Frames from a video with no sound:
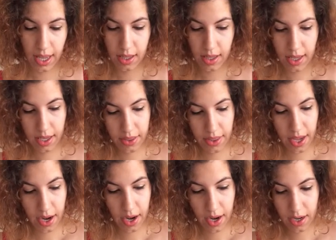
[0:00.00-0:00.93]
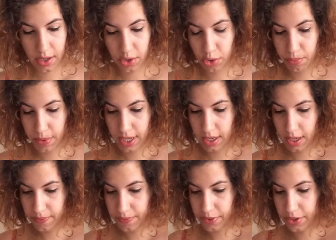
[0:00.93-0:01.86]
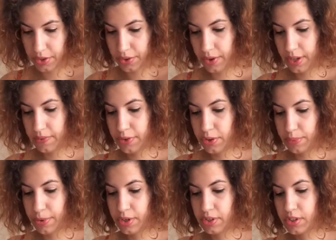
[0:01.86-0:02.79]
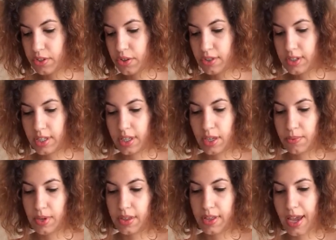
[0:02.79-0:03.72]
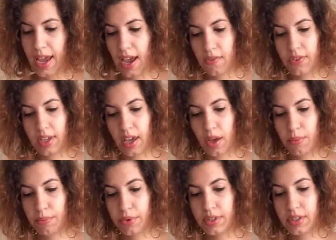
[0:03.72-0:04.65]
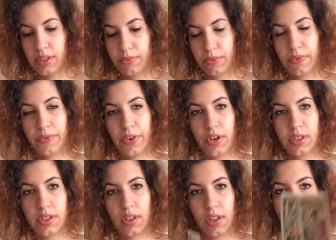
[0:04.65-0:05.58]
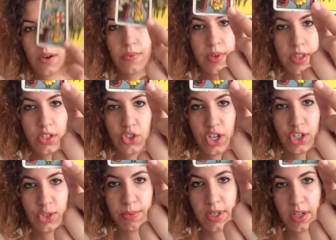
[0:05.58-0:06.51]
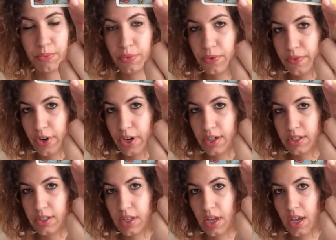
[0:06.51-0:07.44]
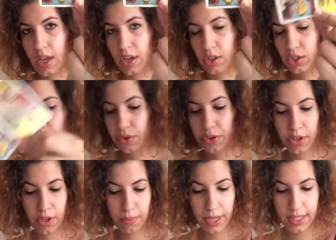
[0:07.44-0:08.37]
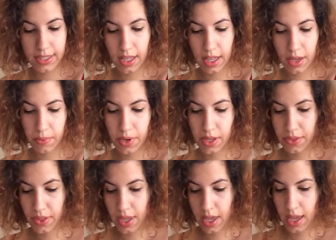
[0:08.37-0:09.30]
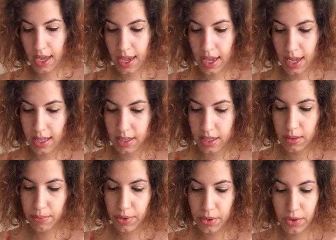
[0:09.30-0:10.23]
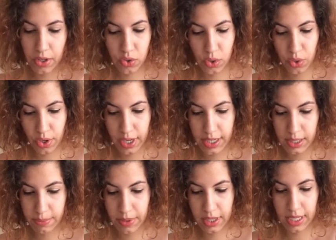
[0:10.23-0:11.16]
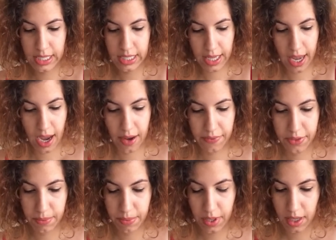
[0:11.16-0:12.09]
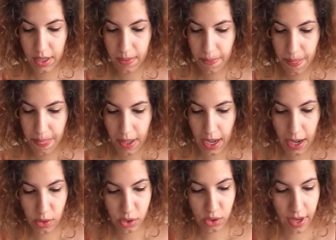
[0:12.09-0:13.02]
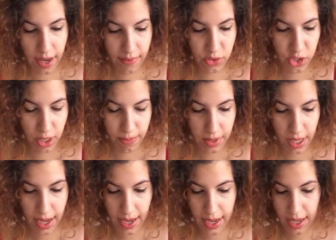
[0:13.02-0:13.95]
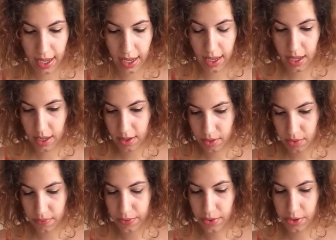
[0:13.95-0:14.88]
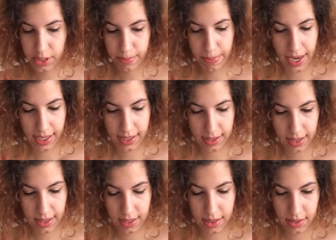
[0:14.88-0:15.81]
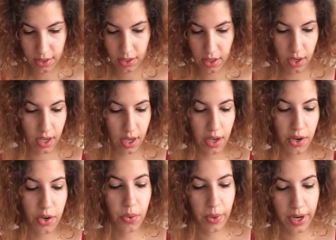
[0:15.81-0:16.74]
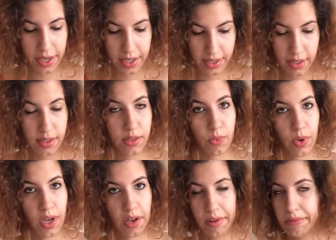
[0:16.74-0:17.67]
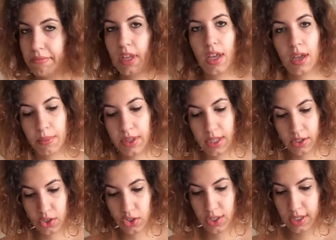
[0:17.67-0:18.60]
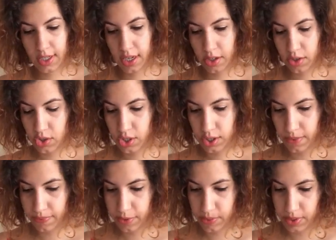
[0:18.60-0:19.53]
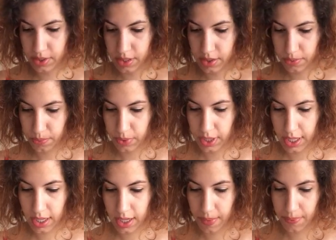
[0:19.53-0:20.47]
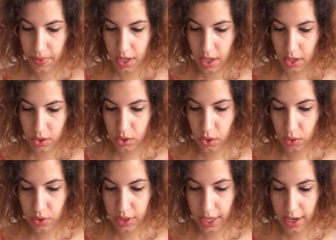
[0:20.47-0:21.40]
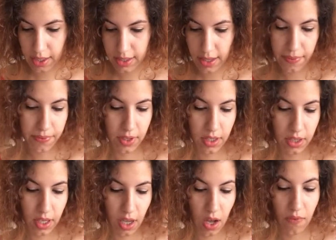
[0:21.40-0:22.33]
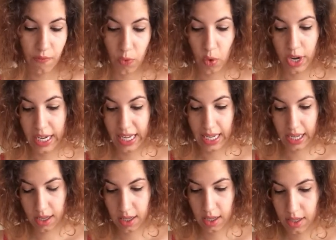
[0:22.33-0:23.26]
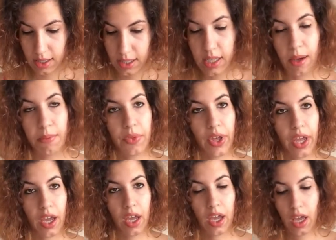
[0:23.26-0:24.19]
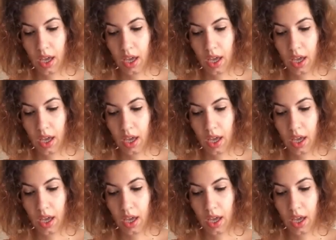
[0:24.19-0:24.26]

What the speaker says: ending there and a new beginning for you. And for the person you're dealing with, I have the Empress in reverse along with the Judgment in reverse. So you could be dealing with a Libra or Taurus, but doesn't have to be. I also have Gemini and, of course, Pisces, Aquarius as well. But these are just the energies influencing the reading. So they're definitely avoiding something.